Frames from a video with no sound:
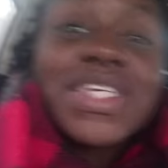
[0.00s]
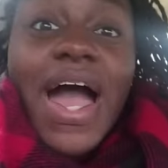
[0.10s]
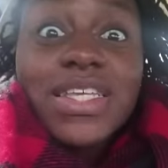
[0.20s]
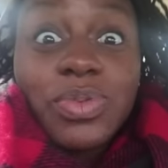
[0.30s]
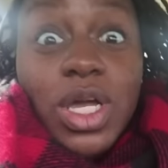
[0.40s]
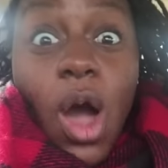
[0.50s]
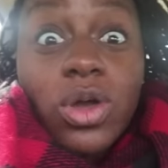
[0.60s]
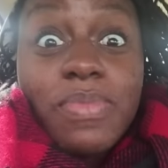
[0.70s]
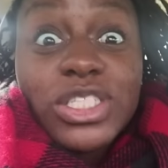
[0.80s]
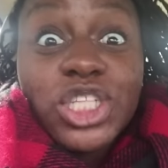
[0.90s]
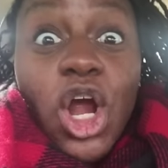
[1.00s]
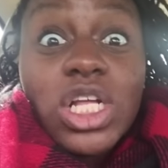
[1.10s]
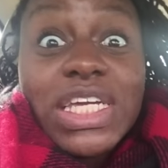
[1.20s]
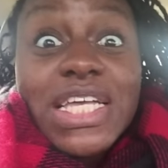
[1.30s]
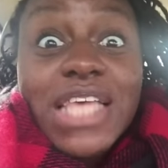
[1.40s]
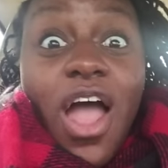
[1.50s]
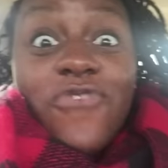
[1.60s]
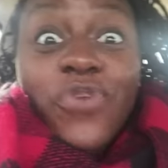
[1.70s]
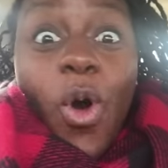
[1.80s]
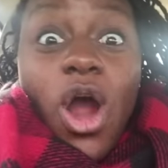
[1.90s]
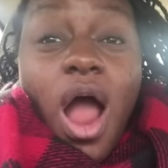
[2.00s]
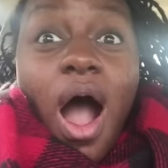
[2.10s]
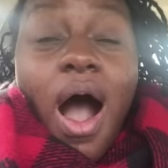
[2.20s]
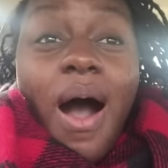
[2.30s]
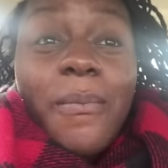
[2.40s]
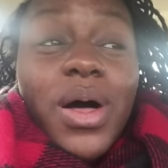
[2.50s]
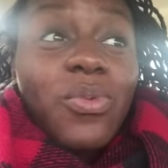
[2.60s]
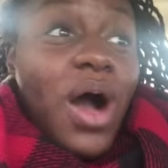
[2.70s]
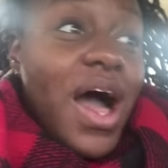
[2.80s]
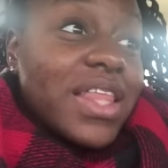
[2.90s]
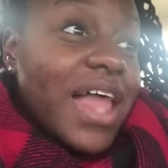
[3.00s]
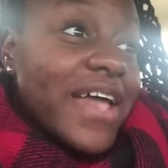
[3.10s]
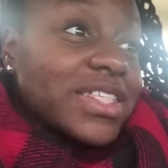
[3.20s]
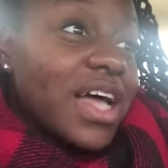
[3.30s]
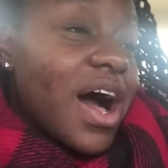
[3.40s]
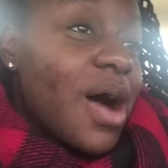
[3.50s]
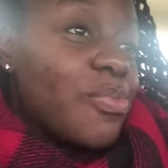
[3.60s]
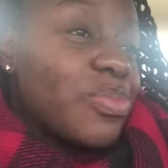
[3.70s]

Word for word: guy's been going to Miss Shirley's for um what like um.